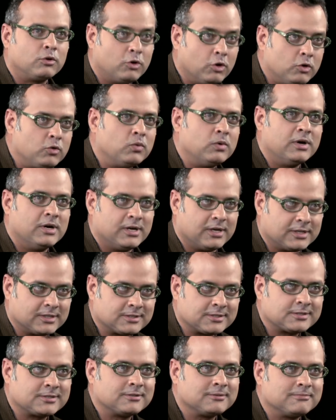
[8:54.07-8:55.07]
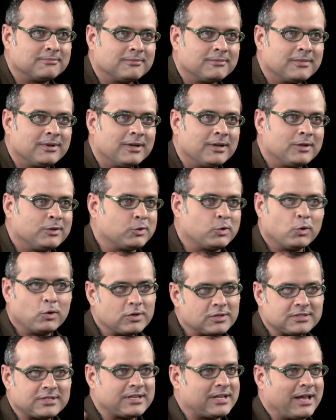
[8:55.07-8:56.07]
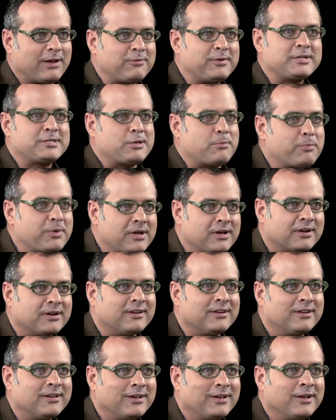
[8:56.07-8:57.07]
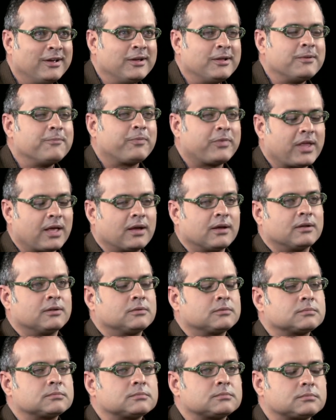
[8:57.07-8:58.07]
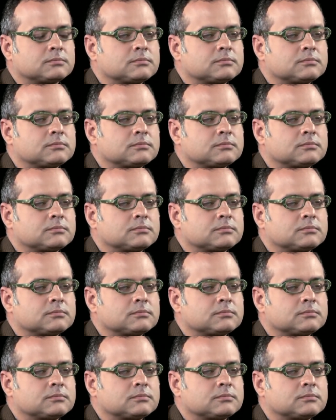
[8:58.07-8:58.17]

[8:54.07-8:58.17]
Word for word: good works, those have disappeared. But, yeah. but, but even if